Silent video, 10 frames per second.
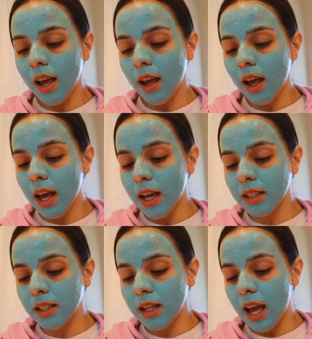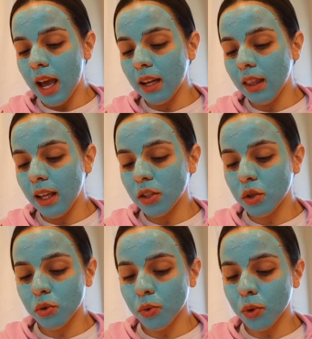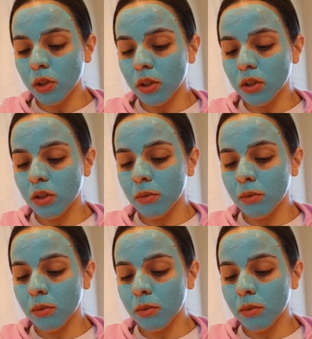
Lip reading: head and then swirl onto